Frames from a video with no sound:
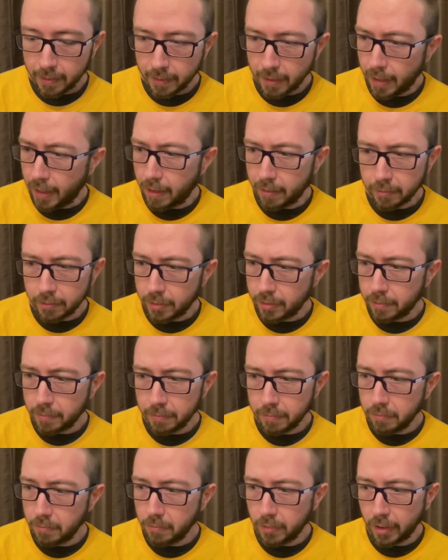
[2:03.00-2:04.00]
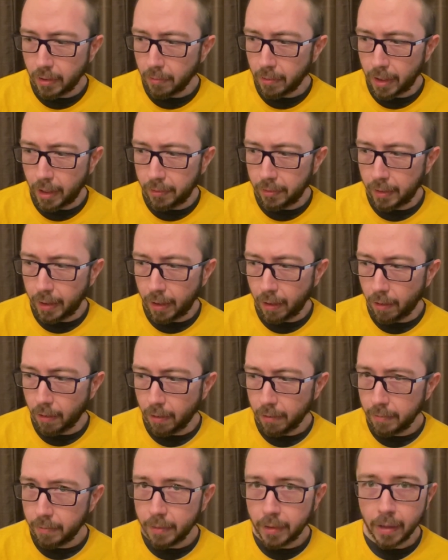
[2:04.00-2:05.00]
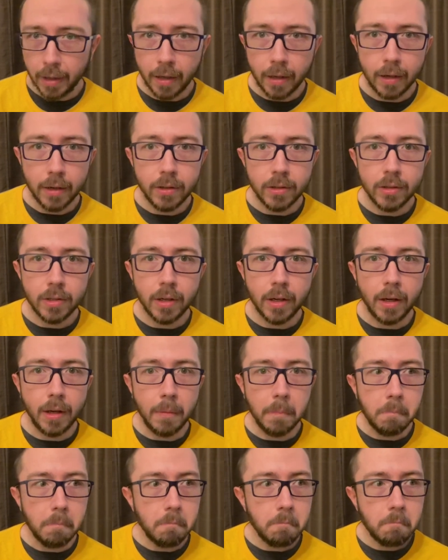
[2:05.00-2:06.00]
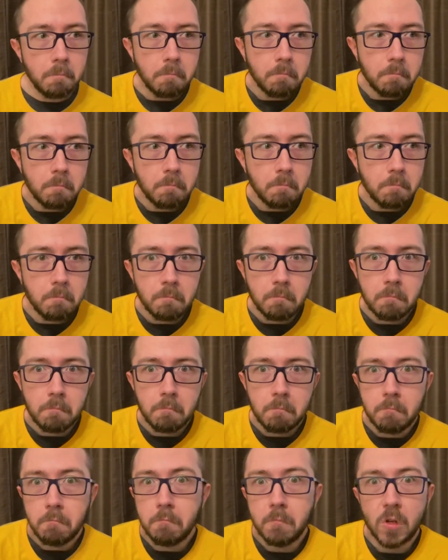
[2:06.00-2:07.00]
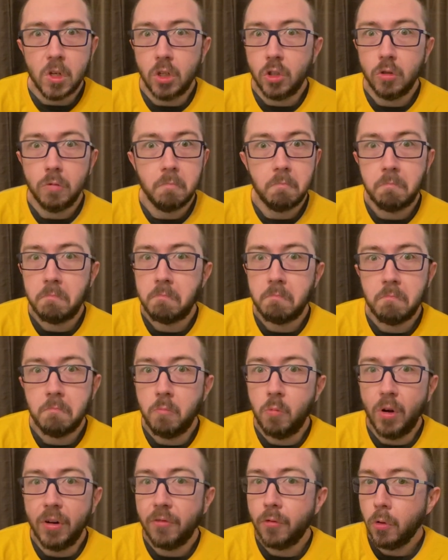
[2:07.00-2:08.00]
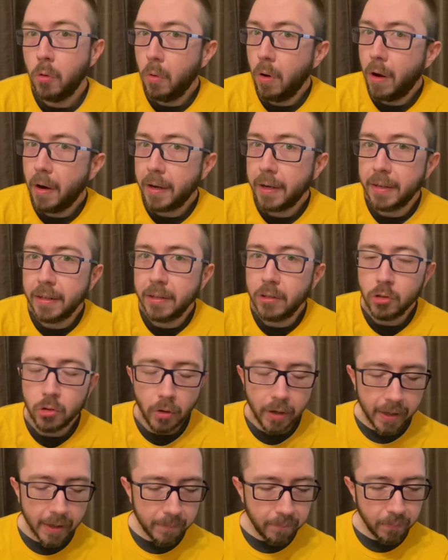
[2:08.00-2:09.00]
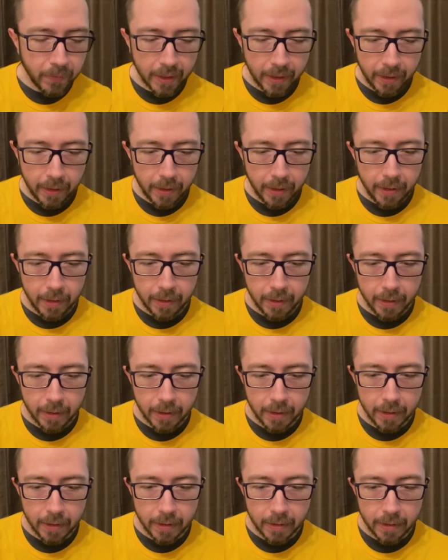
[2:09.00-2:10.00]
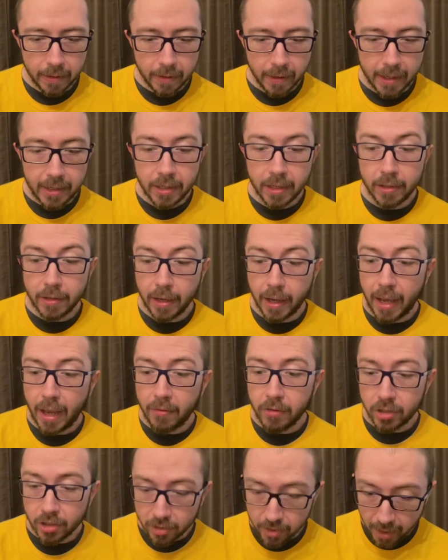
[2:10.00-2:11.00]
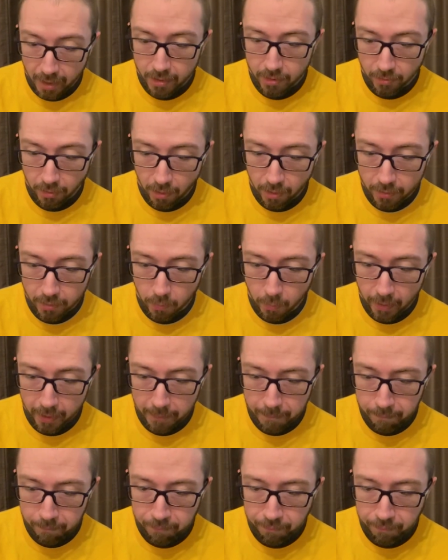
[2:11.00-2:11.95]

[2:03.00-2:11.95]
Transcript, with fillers: yeah, just went around there and um, just went for a walk and enjoyed it. Uh, I did have a snack along the way.